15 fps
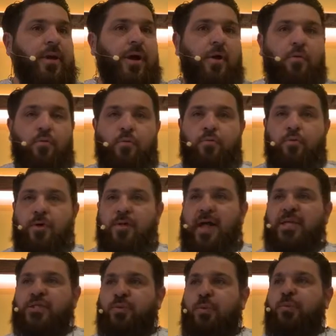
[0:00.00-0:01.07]
Now,
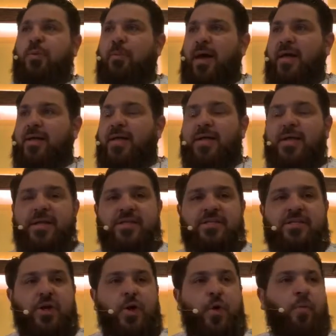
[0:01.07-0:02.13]
realize what rebellion
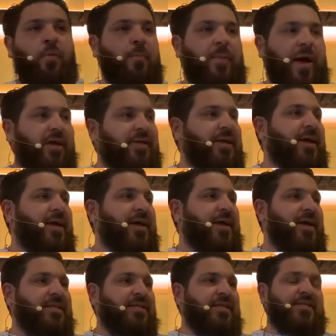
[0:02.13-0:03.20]
is. Rebellion
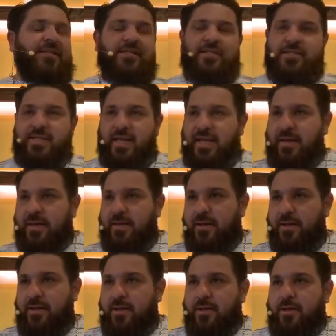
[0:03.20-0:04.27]
isn't sin.